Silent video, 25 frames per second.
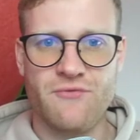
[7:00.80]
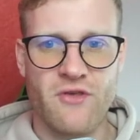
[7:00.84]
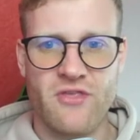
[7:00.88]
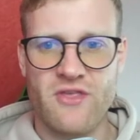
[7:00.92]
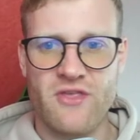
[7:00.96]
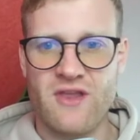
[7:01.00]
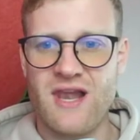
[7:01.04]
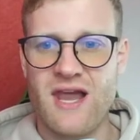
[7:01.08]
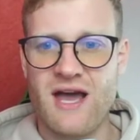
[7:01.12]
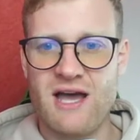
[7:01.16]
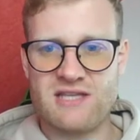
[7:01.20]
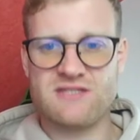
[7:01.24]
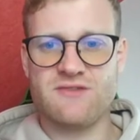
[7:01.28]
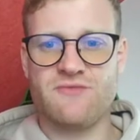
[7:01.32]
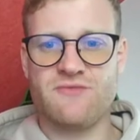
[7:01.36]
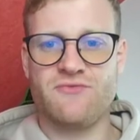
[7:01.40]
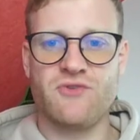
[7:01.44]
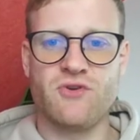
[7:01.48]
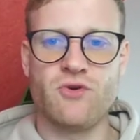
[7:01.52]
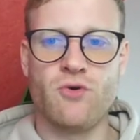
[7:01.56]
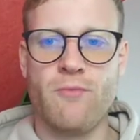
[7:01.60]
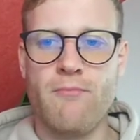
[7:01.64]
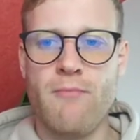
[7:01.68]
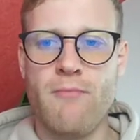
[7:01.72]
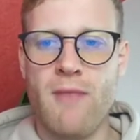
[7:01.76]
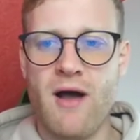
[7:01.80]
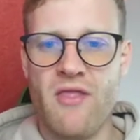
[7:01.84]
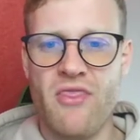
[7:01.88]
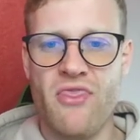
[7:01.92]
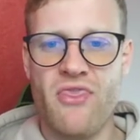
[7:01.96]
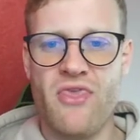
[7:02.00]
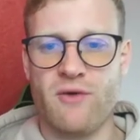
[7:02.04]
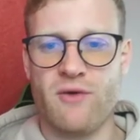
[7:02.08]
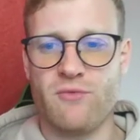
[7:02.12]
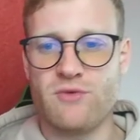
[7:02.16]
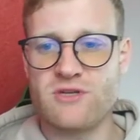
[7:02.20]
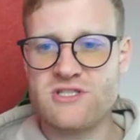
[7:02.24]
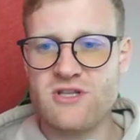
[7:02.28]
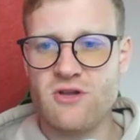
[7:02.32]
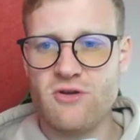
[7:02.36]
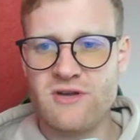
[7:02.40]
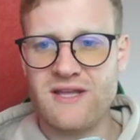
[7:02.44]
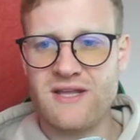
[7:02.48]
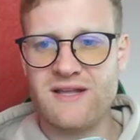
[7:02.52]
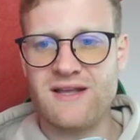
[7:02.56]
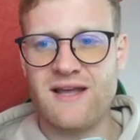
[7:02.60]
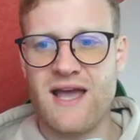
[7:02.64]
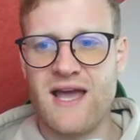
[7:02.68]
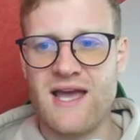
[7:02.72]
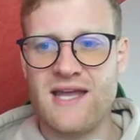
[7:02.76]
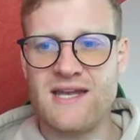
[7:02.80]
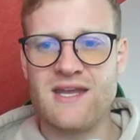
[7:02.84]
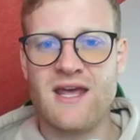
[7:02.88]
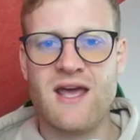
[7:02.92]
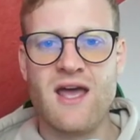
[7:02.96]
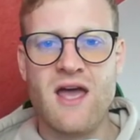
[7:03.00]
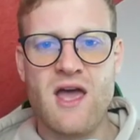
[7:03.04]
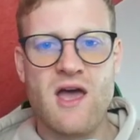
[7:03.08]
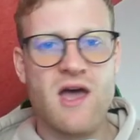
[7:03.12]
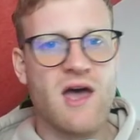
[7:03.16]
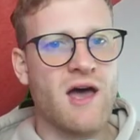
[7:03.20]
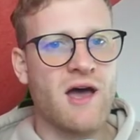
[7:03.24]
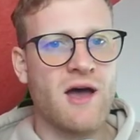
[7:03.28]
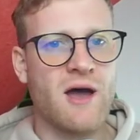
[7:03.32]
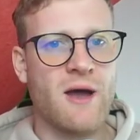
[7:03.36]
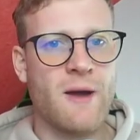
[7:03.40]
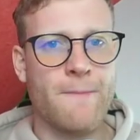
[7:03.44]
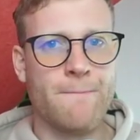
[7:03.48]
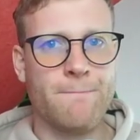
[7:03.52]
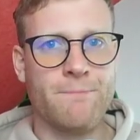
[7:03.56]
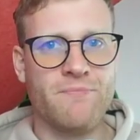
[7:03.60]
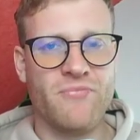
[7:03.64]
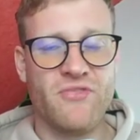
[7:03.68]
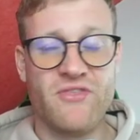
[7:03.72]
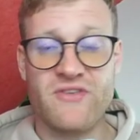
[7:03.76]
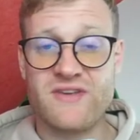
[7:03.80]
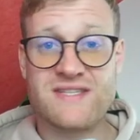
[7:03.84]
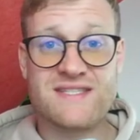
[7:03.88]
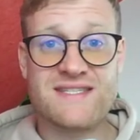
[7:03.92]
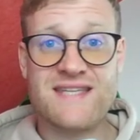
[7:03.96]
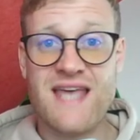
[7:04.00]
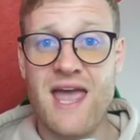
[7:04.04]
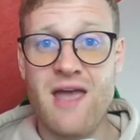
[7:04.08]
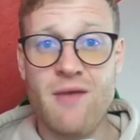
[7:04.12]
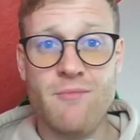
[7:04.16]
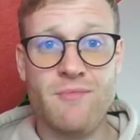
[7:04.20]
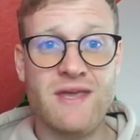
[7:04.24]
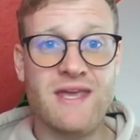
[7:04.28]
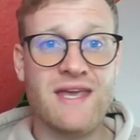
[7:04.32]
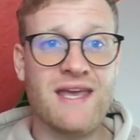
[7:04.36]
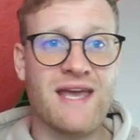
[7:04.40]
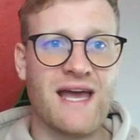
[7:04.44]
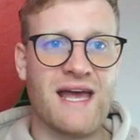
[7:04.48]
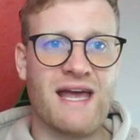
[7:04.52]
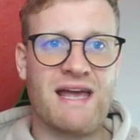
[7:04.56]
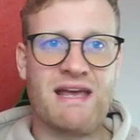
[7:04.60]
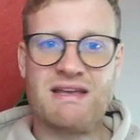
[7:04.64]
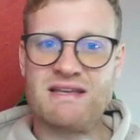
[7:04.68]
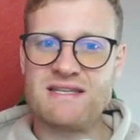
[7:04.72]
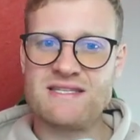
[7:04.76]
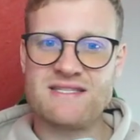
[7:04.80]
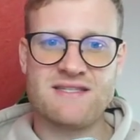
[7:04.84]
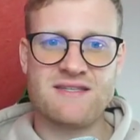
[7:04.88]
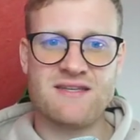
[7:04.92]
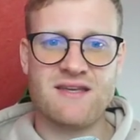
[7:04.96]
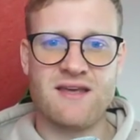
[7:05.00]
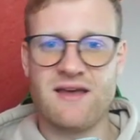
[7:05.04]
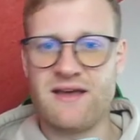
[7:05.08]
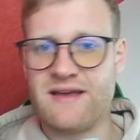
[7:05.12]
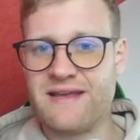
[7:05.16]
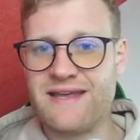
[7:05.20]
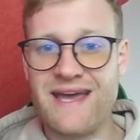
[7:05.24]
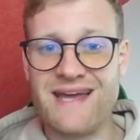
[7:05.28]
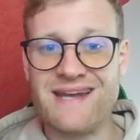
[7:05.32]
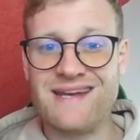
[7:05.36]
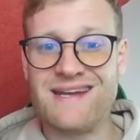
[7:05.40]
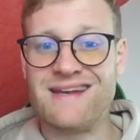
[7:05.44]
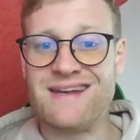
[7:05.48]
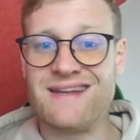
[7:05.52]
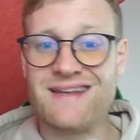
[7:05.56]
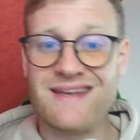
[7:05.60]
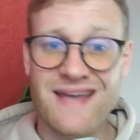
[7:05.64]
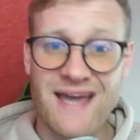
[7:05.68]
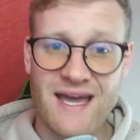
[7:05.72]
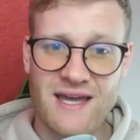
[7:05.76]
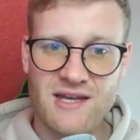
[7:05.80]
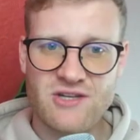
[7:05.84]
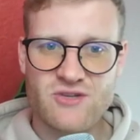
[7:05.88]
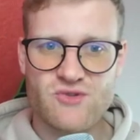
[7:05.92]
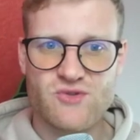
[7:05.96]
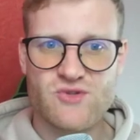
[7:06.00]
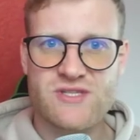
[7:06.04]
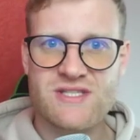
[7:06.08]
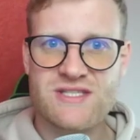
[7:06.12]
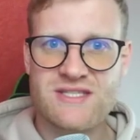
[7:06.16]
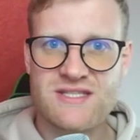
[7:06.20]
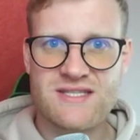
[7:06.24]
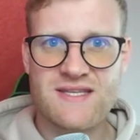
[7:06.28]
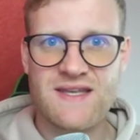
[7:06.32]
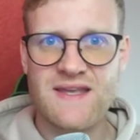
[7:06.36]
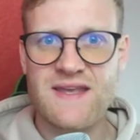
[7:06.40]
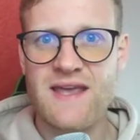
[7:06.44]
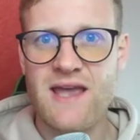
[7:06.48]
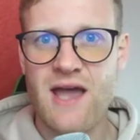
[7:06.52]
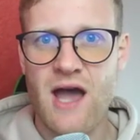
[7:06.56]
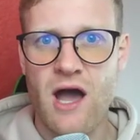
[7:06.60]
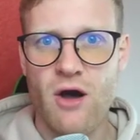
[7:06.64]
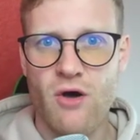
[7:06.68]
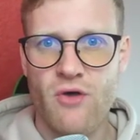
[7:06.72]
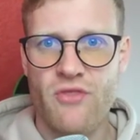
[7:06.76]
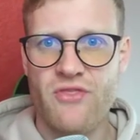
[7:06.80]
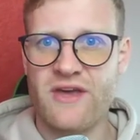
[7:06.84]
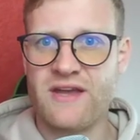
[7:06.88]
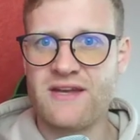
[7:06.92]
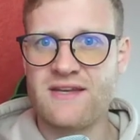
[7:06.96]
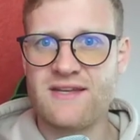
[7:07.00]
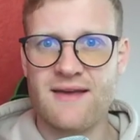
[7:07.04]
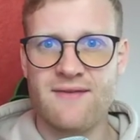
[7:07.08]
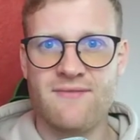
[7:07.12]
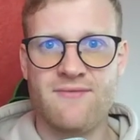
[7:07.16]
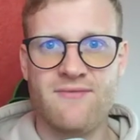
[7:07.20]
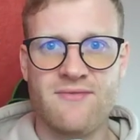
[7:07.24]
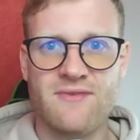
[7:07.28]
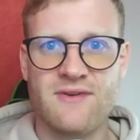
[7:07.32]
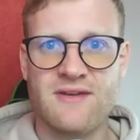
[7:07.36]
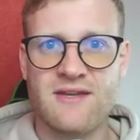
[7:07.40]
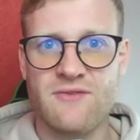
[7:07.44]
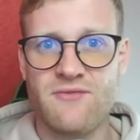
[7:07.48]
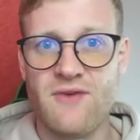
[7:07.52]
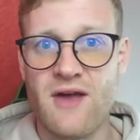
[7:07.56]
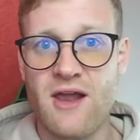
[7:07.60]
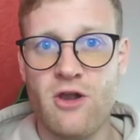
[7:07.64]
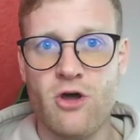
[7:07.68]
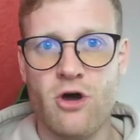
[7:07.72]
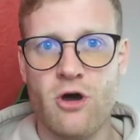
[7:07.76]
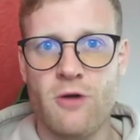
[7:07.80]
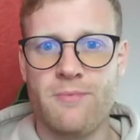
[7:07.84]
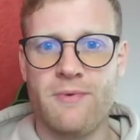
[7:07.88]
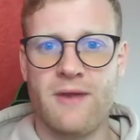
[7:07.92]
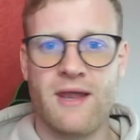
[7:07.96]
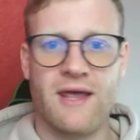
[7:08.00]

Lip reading: for the last few months. I was looking at the same EAs again and again to see how they develop,